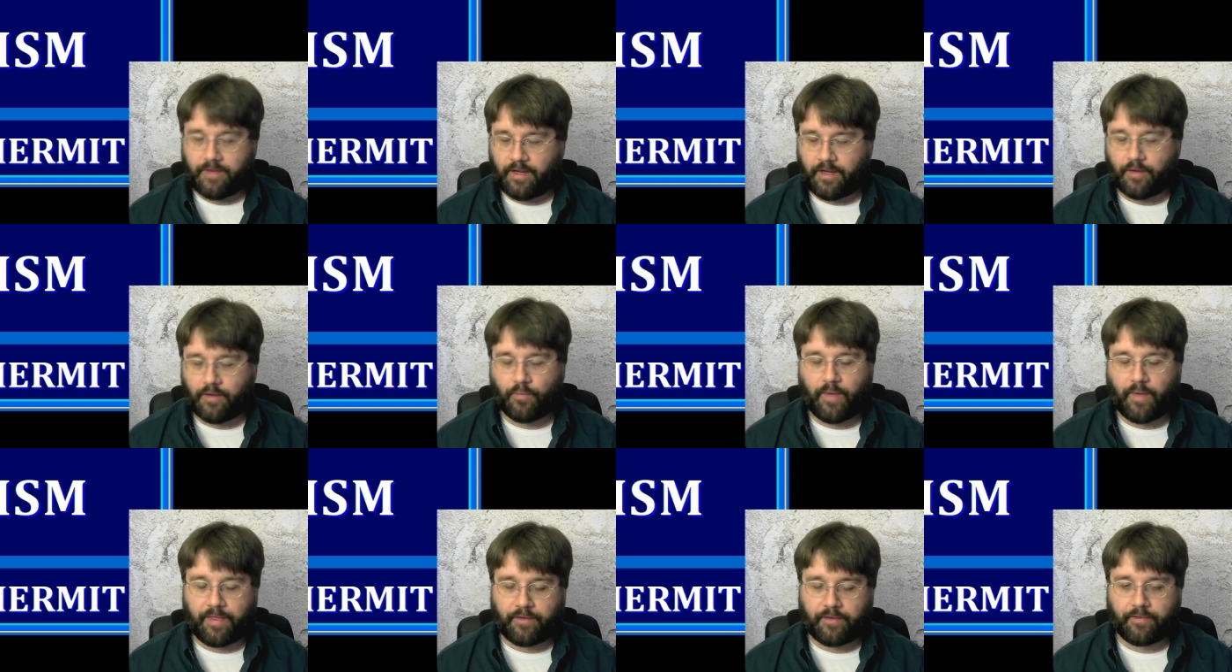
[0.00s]

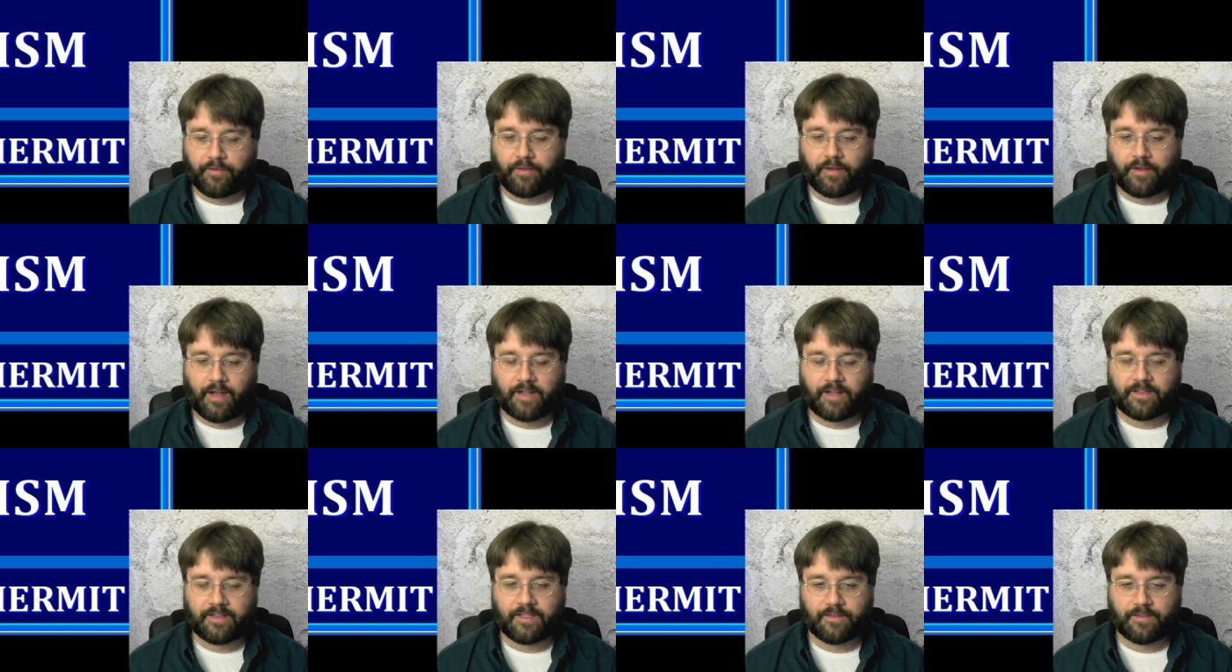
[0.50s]
whether the
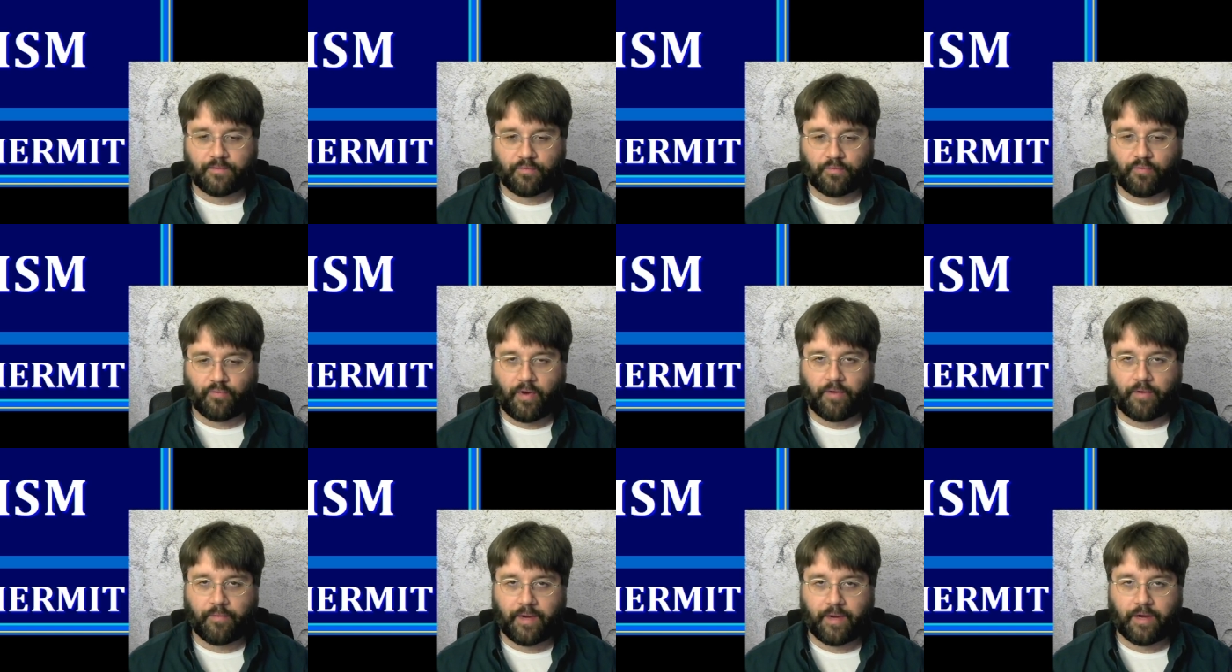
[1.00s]
Nazis were
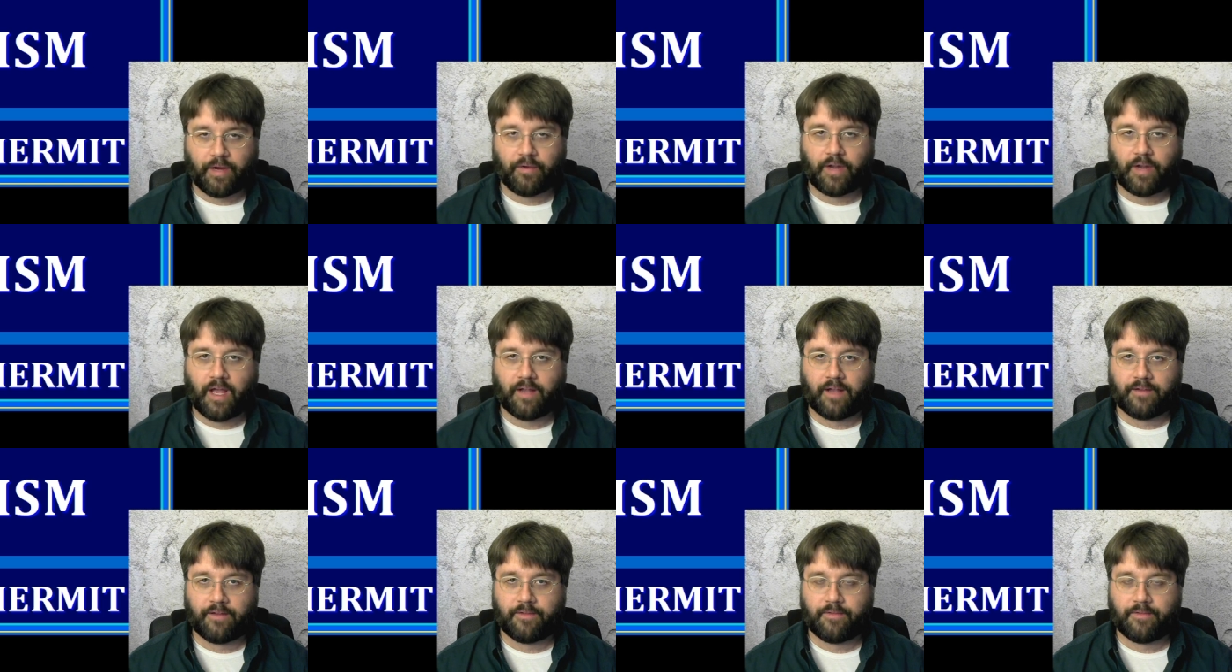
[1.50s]
right-wing or
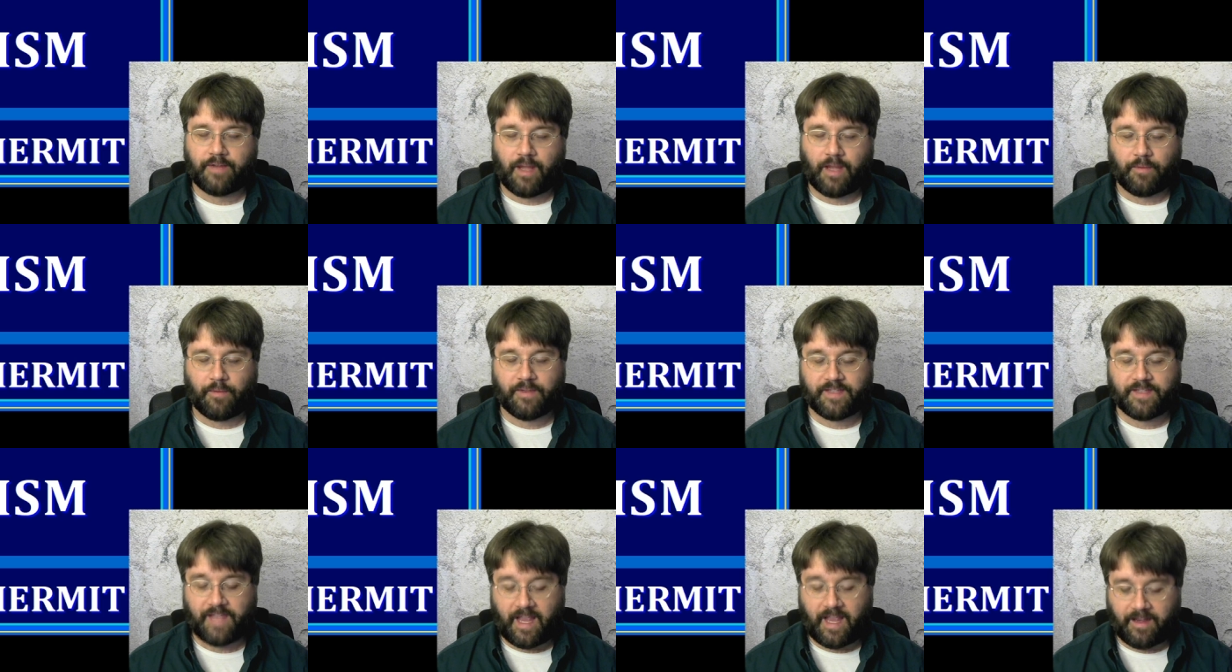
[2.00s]
not,
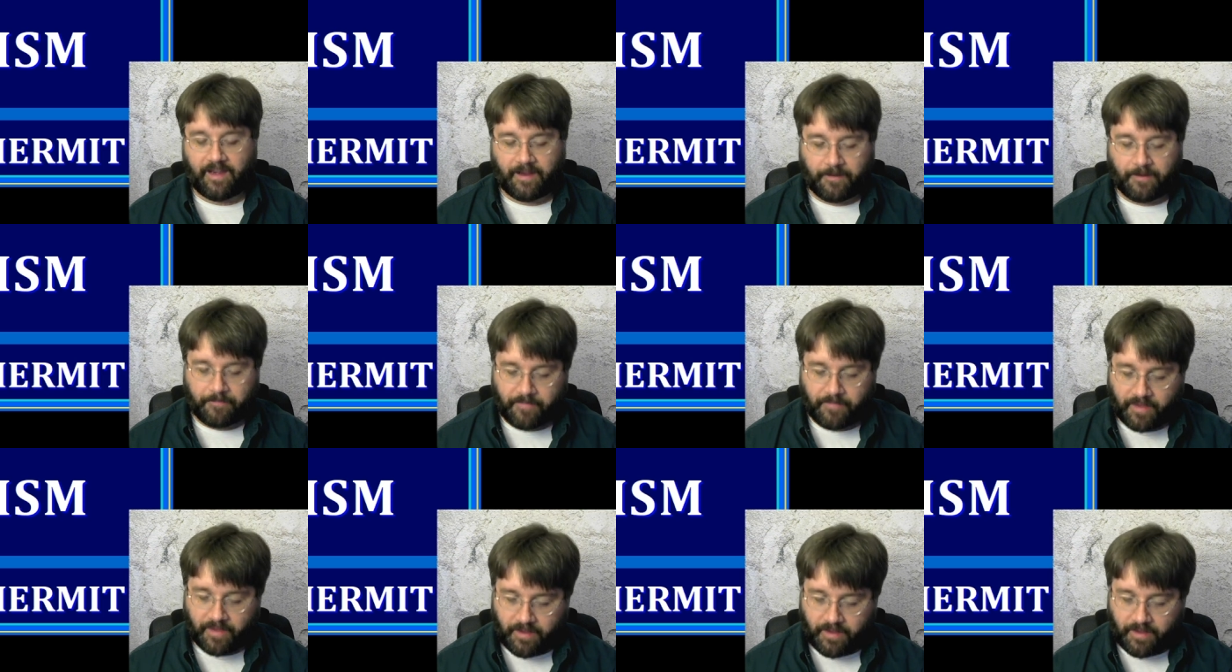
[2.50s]
notwithstanding.